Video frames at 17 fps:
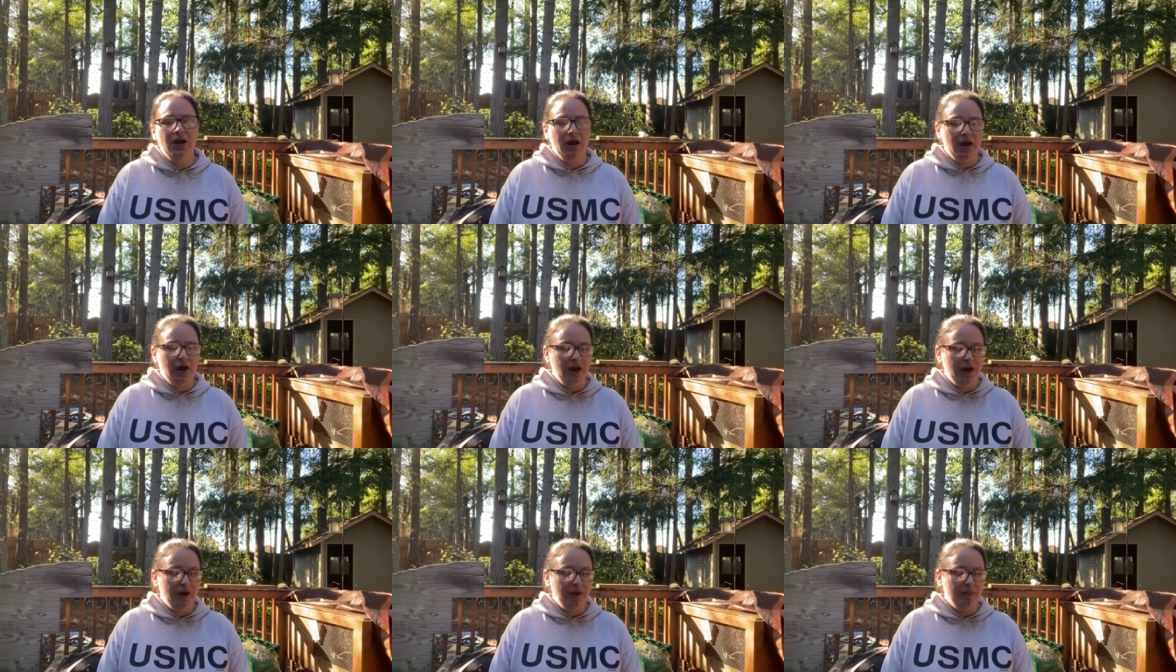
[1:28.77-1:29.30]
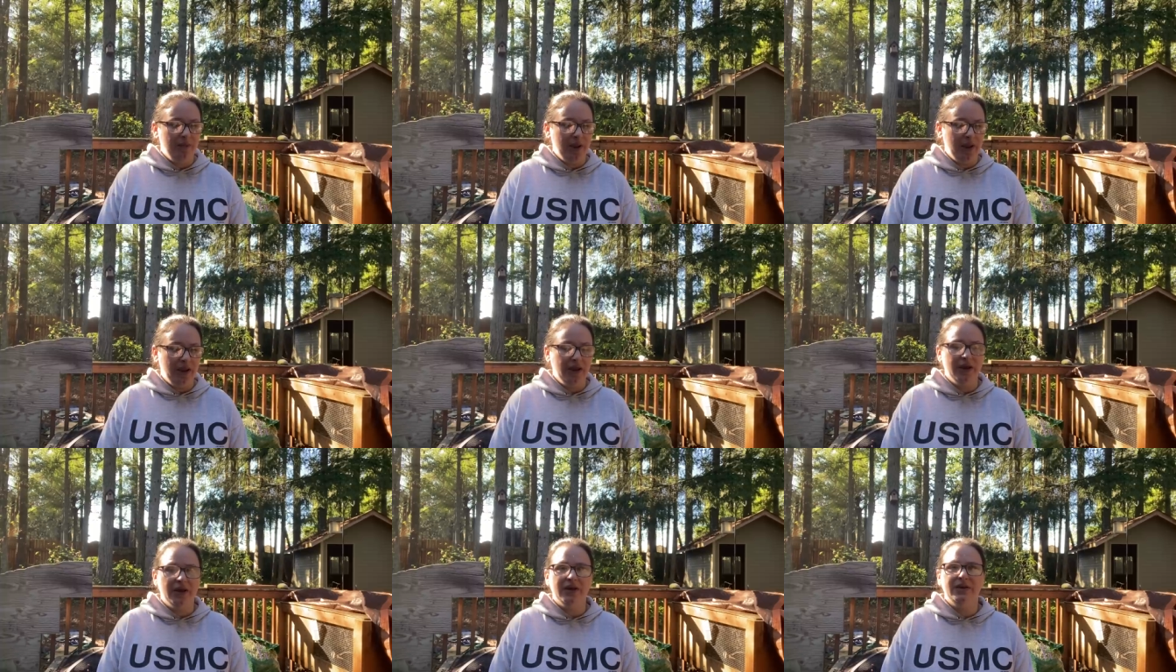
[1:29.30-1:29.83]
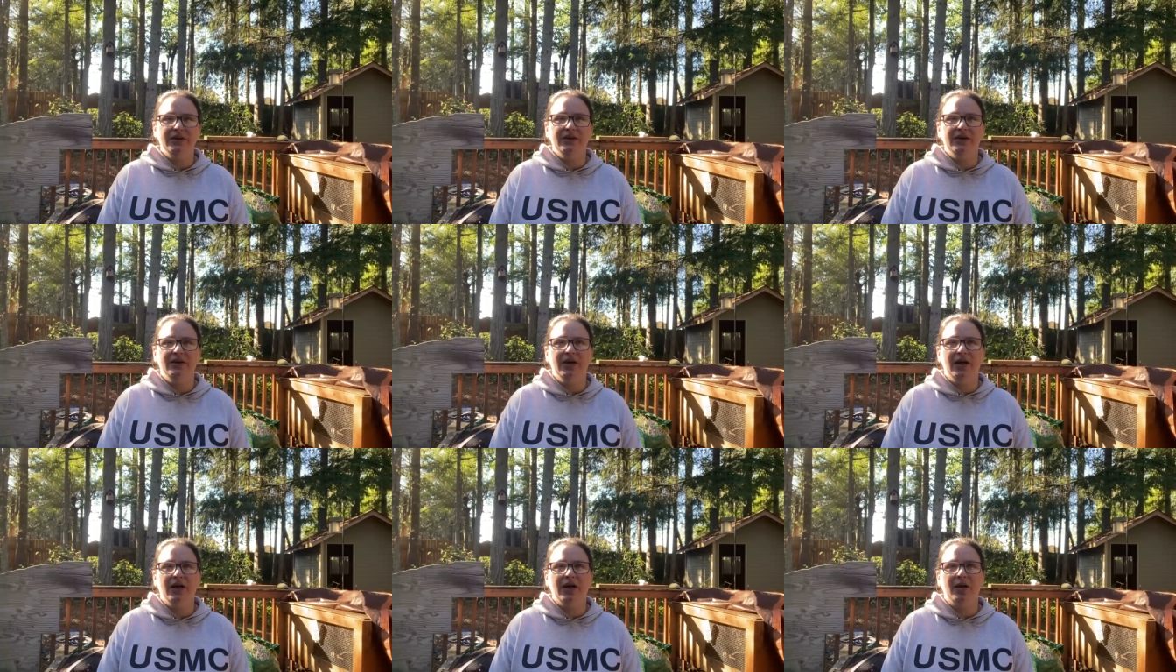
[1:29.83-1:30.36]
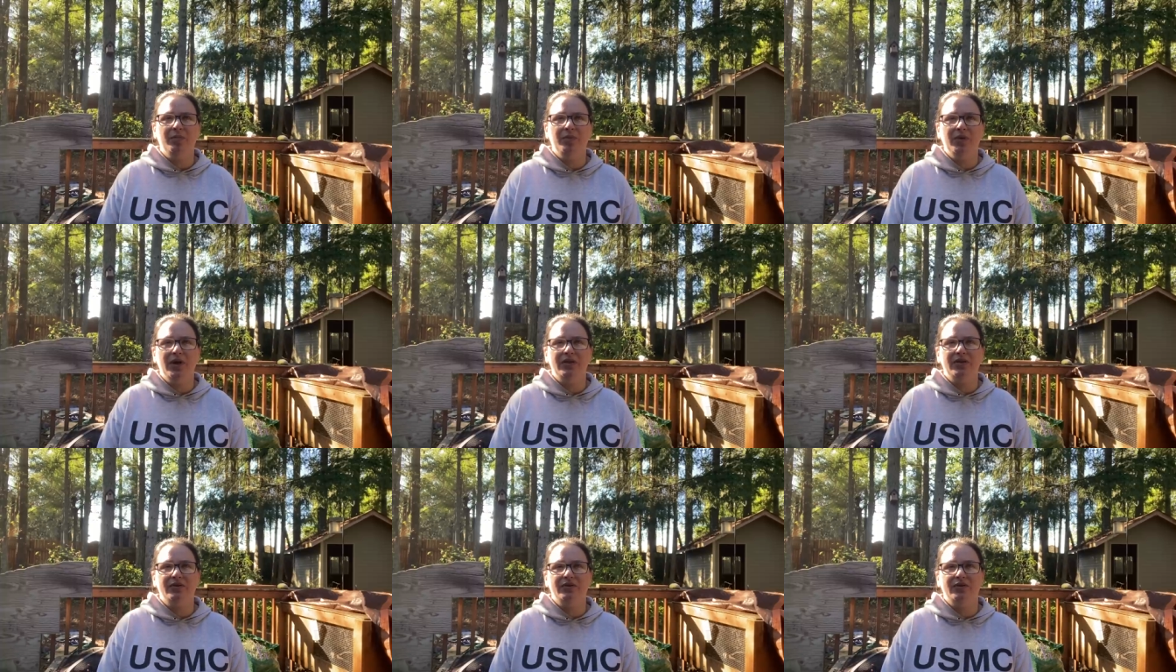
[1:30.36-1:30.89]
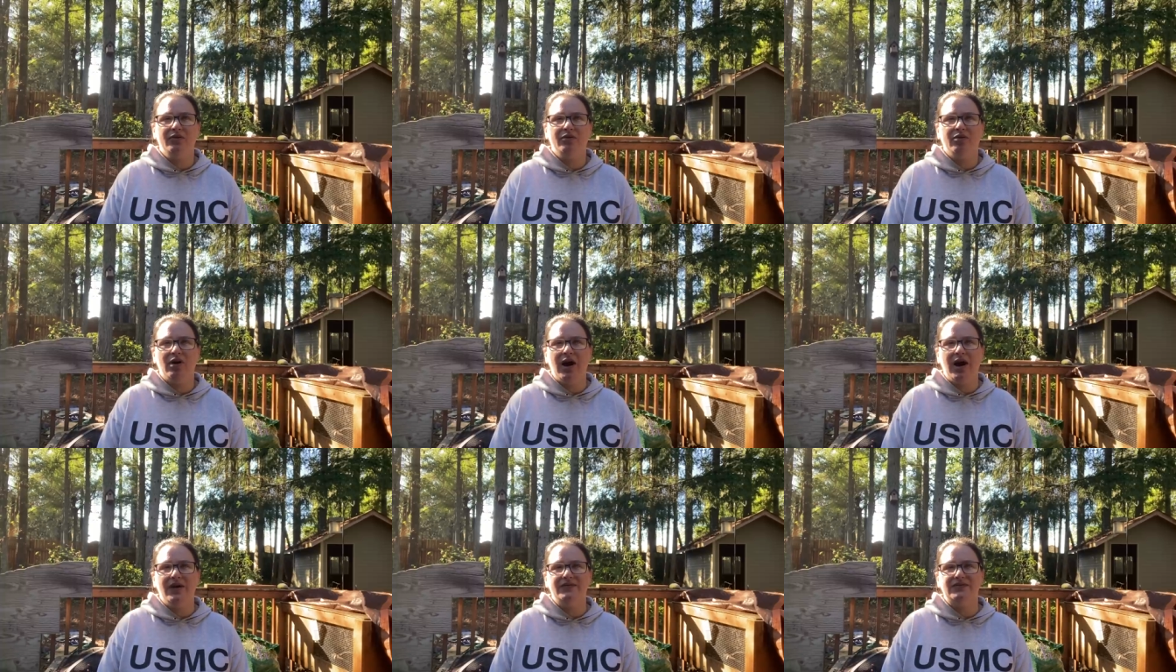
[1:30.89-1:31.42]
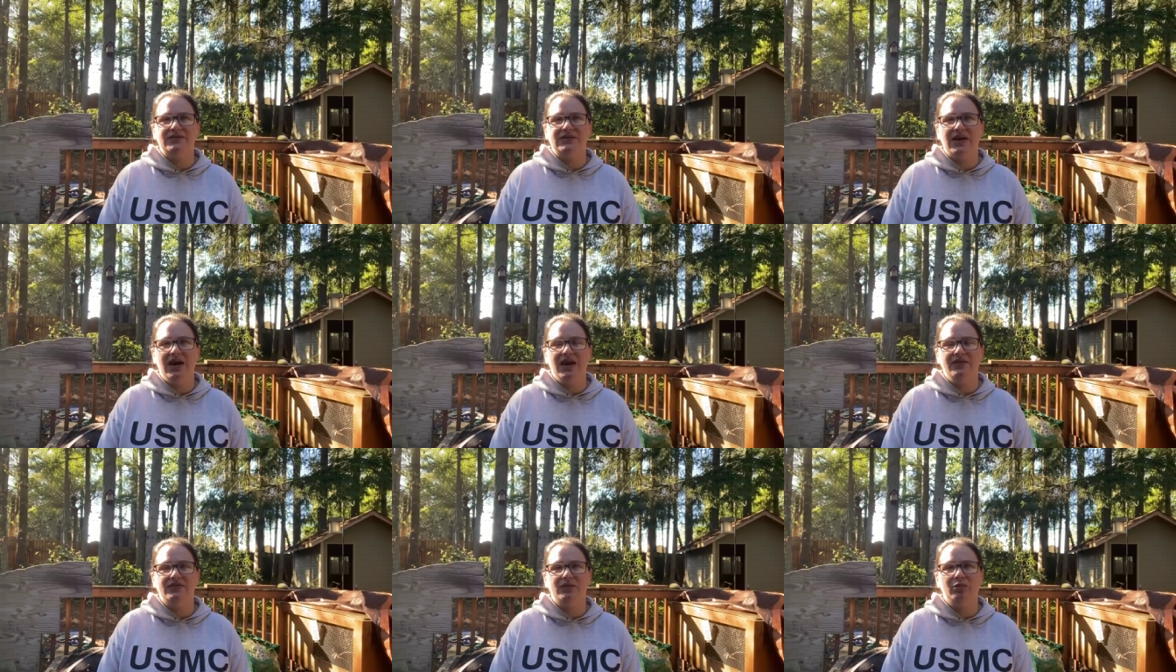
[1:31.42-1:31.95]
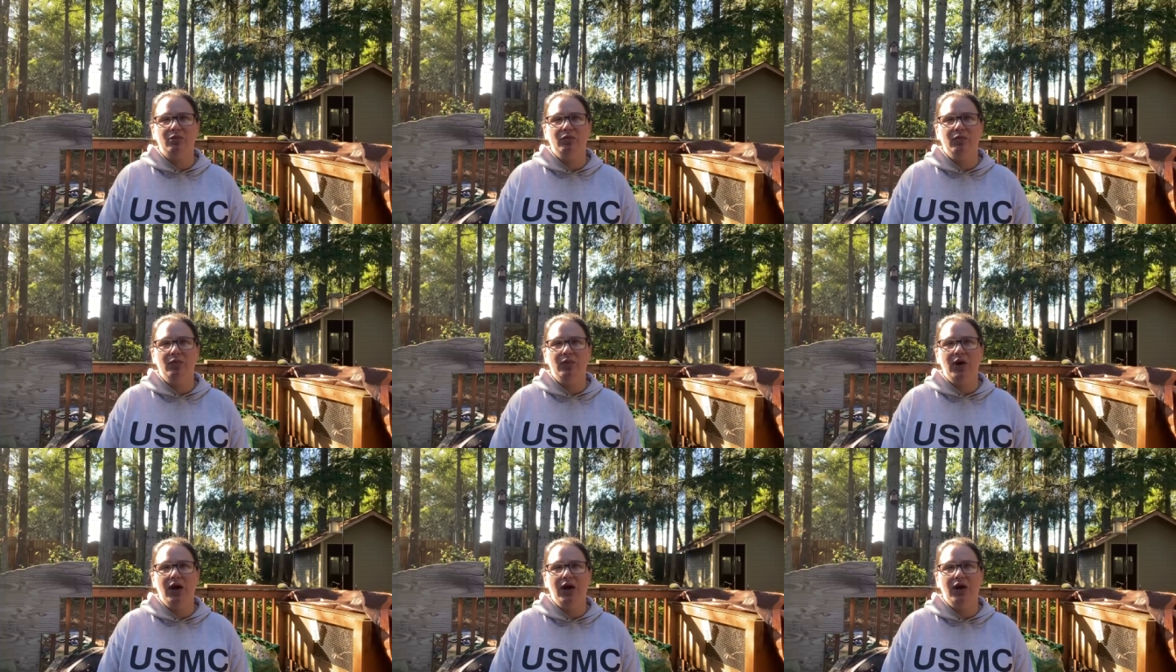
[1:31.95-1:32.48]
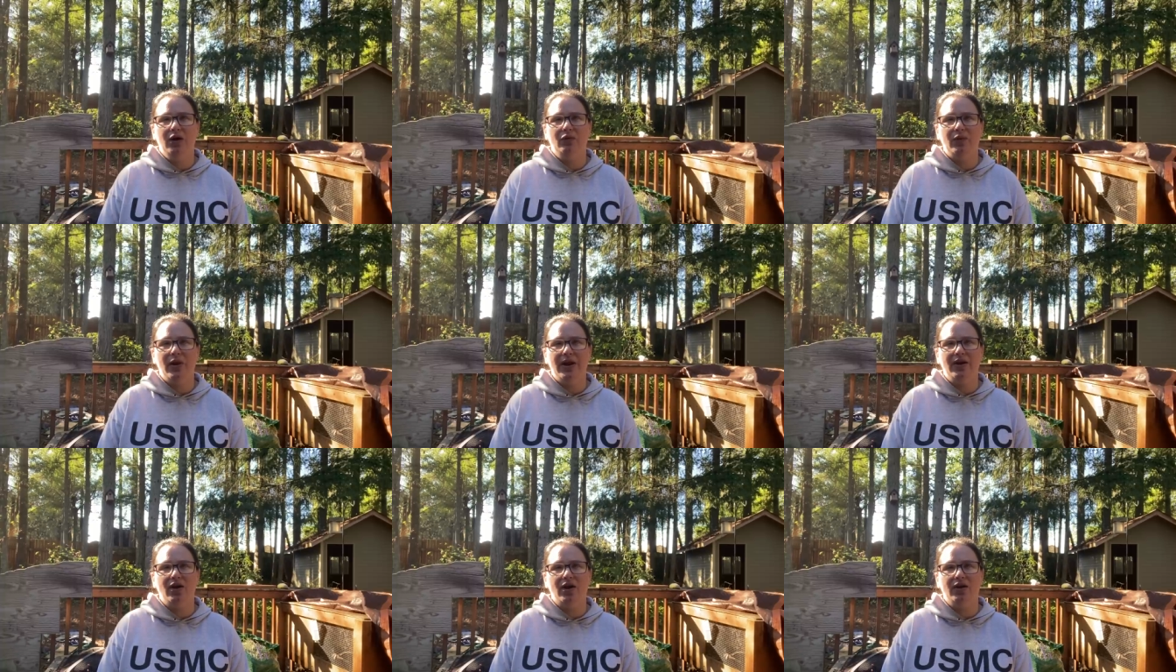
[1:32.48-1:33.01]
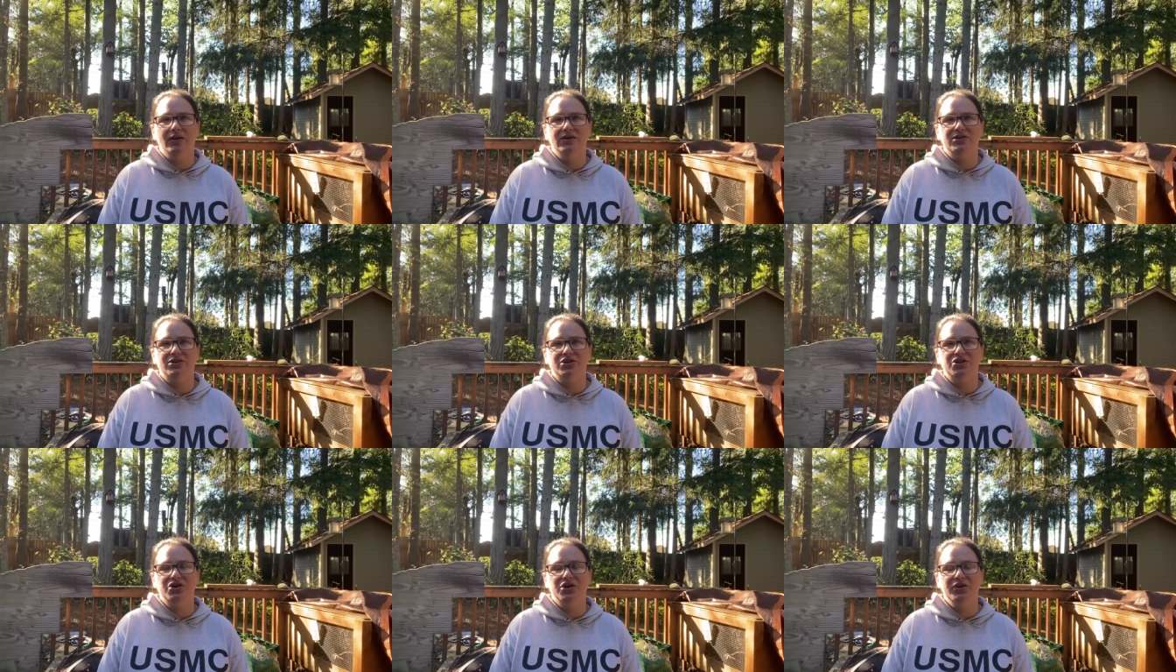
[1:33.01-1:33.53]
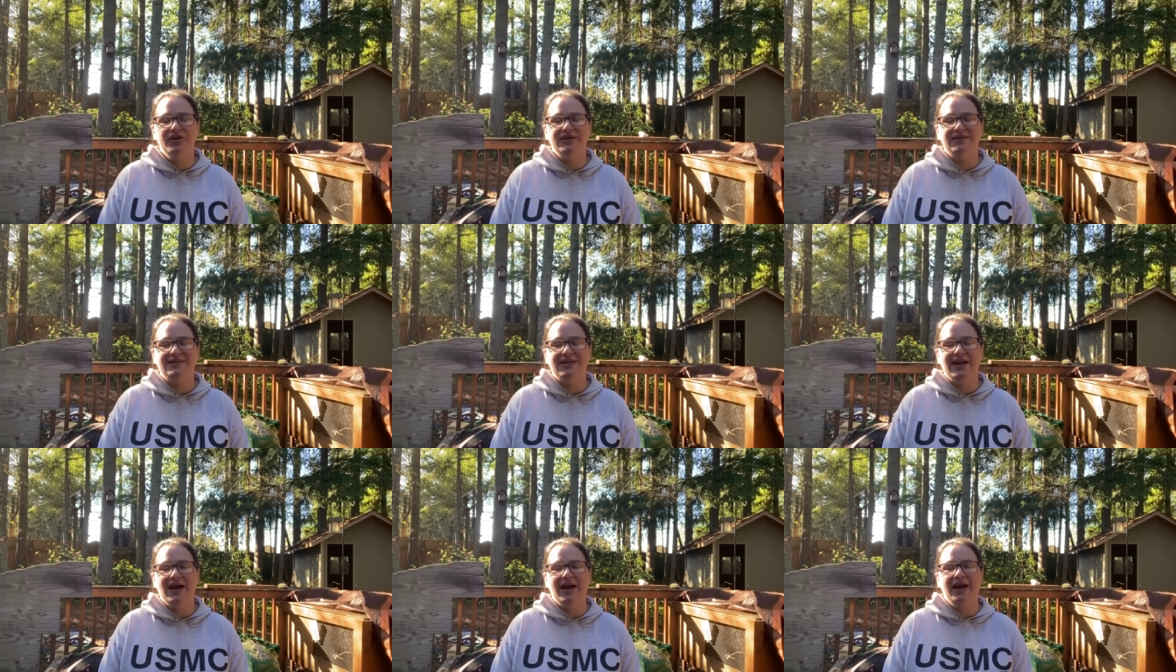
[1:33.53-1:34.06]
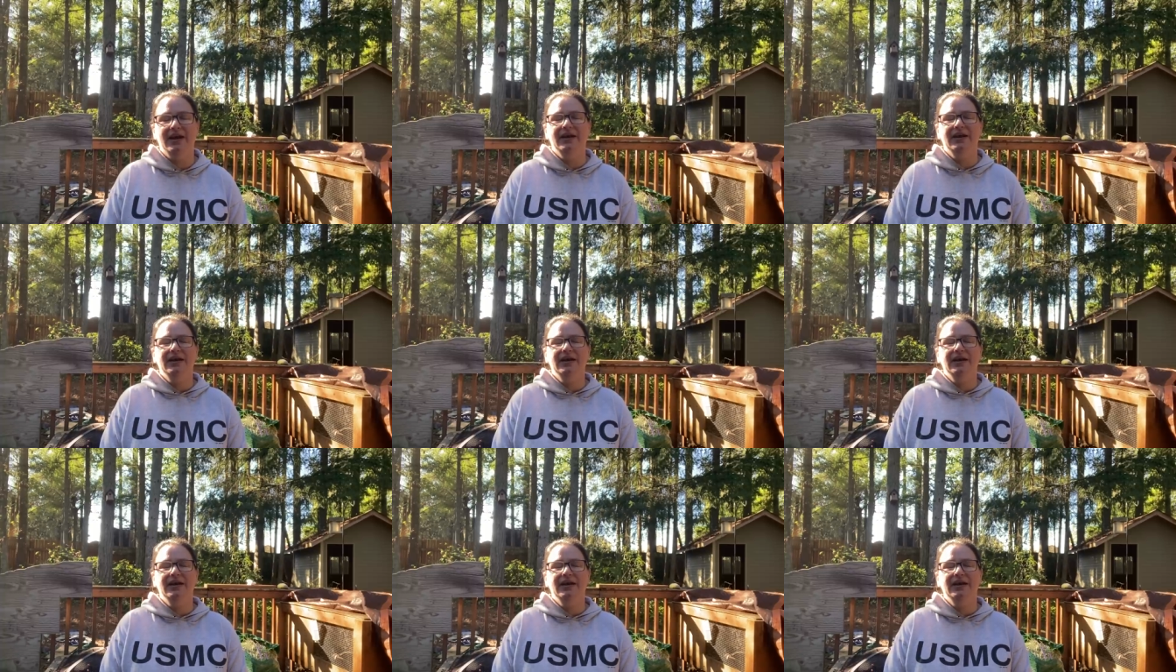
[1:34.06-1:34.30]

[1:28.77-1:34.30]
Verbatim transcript: Um, and a couple other little crafts. I have some uh, red garlands to show you today